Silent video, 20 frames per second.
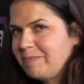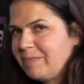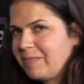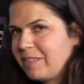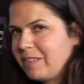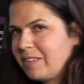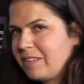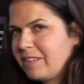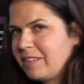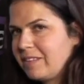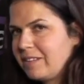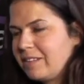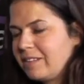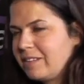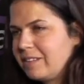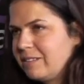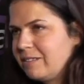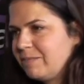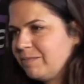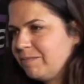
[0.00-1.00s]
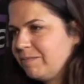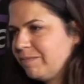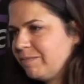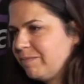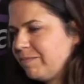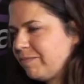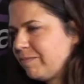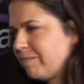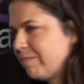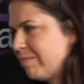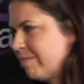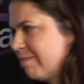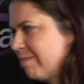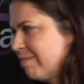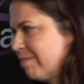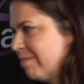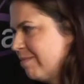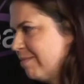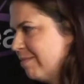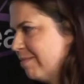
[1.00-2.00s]

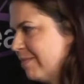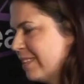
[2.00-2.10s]
No words are spoken by the person on screen.